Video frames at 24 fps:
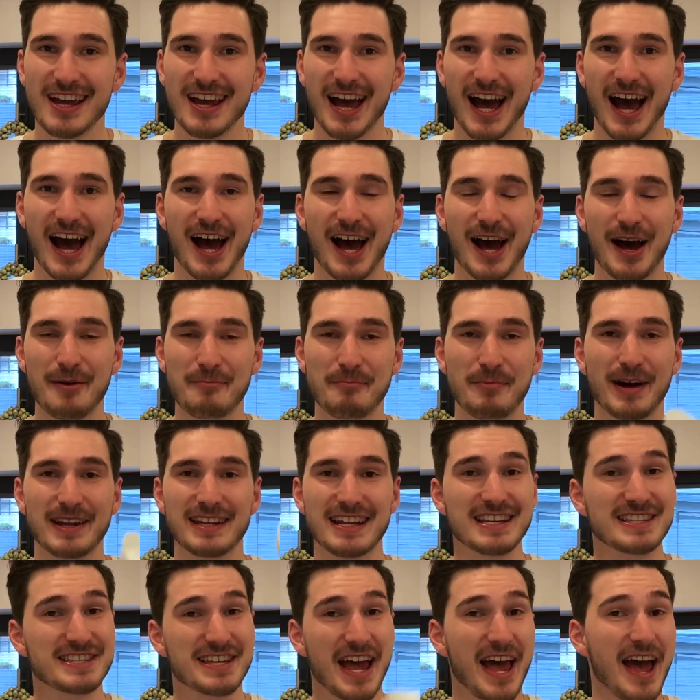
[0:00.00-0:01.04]
but
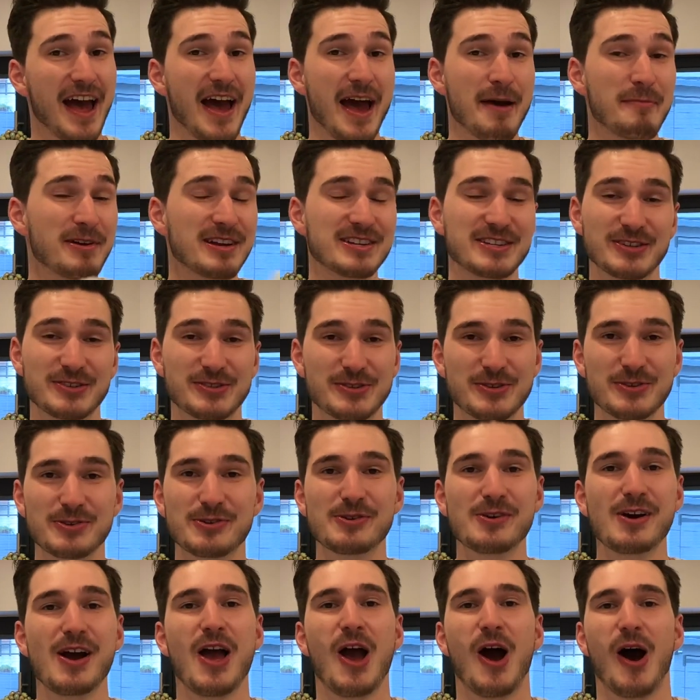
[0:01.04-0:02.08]
it's an amazing
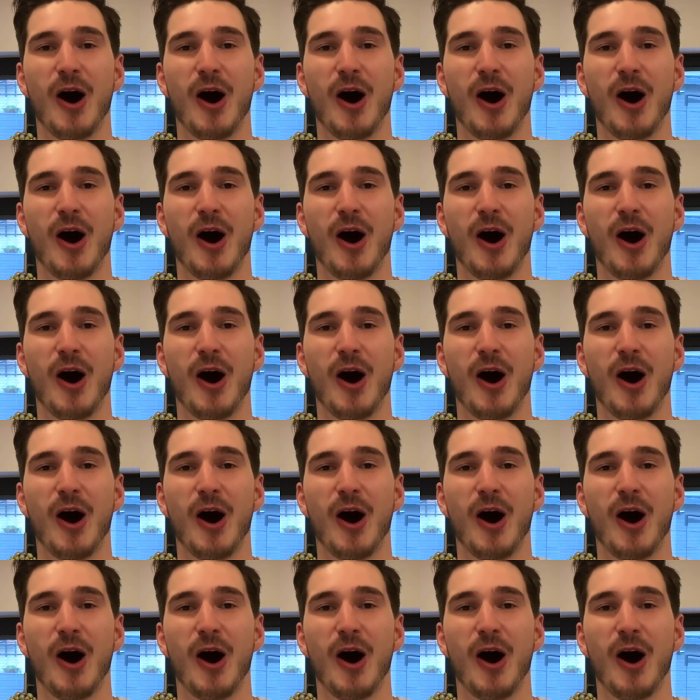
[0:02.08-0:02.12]
tool